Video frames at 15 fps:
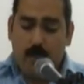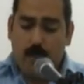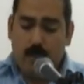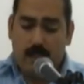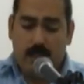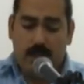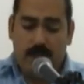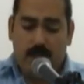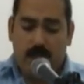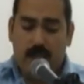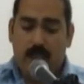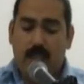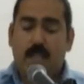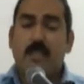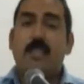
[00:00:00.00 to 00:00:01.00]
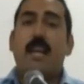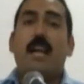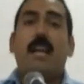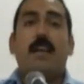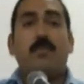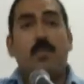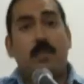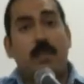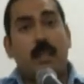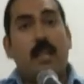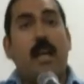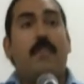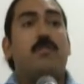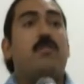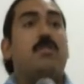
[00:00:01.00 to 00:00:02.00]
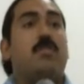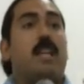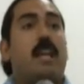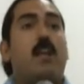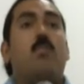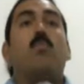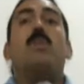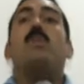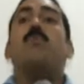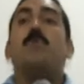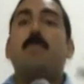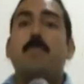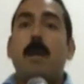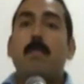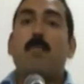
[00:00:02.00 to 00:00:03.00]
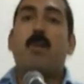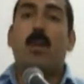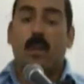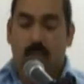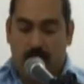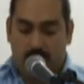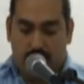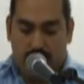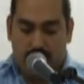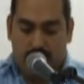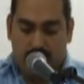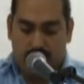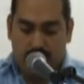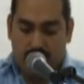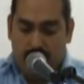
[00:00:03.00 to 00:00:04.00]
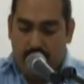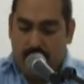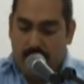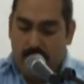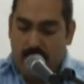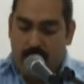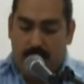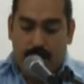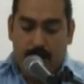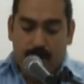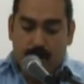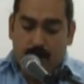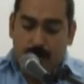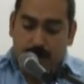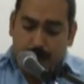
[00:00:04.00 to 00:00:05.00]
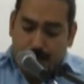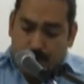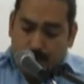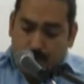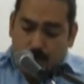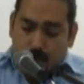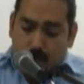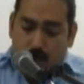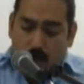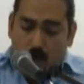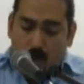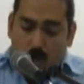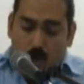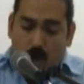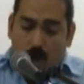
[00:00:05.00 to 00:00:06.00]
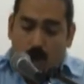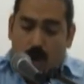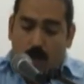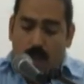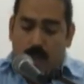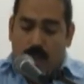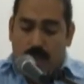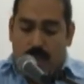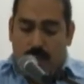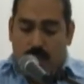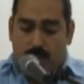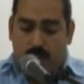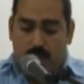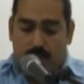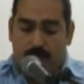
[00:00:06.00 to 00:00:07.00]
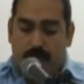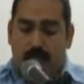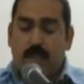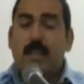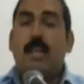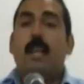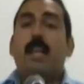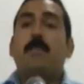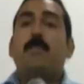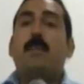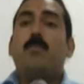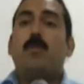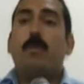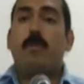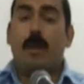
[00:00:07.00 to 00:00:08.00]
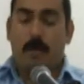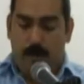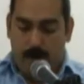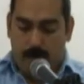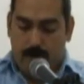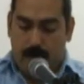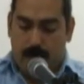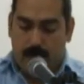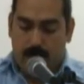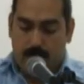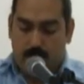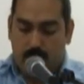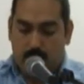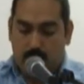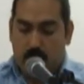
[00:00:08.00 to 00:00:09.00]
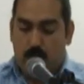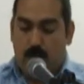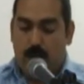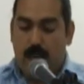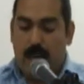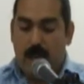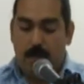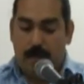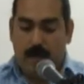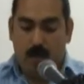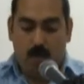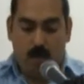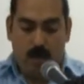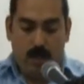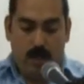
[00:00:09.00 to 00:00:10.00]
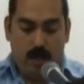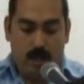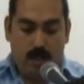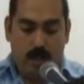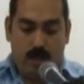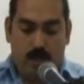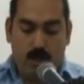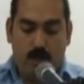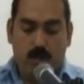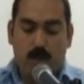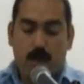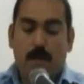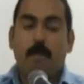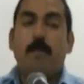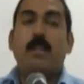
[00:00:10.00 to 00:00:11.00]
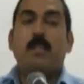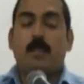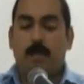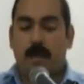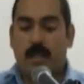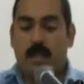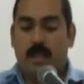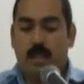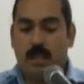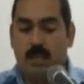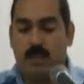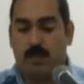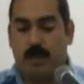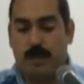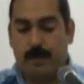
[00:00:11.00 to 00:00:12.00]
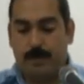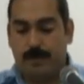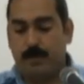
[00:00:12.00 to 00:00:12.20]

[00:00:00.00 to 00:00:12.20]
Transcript: what they finally said after saying, we remember all these things, they said, all this history is claimed and remembered by us. Today, being 132 means being history.